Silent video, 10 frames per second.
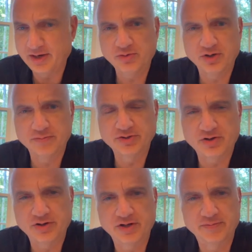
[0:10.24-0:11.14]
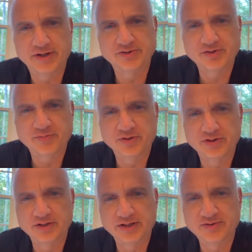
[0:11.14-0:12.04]
we're going to be talking about
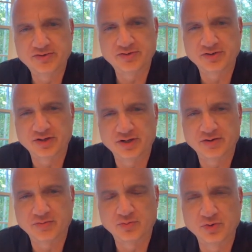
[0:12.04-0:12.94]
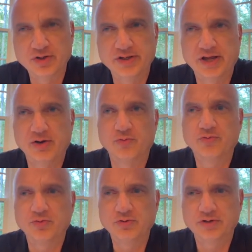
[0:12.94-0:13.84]
something that's really
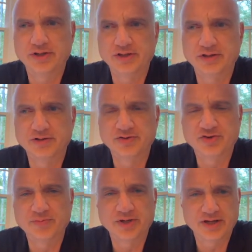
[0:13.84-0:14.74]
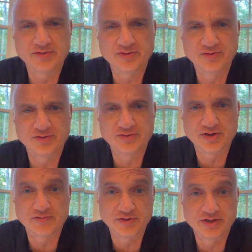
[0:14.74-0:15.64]
helpful in some cases
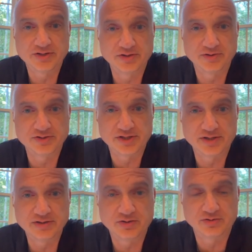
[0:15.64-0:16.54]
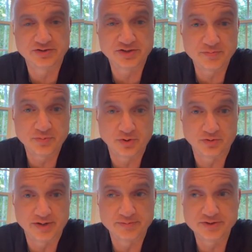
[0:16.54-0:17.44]
inside VHDL design called
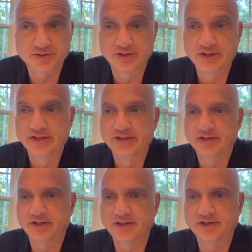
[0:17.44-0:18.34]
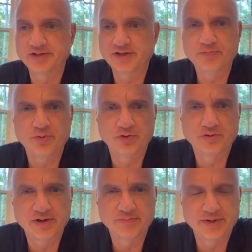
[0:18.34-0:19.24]
subprograms. A
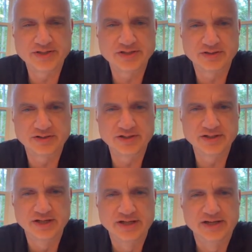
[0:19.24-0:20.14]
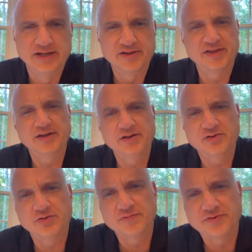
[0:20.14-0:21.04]
subprogram basically, think in
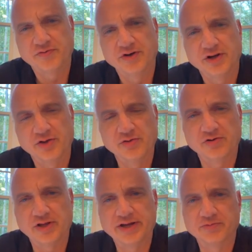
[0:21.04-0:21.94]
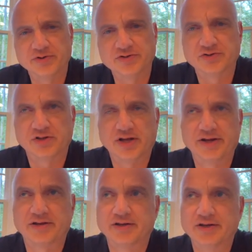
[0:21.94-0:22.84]
terms of another language
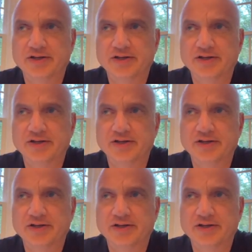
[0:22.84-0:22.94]
like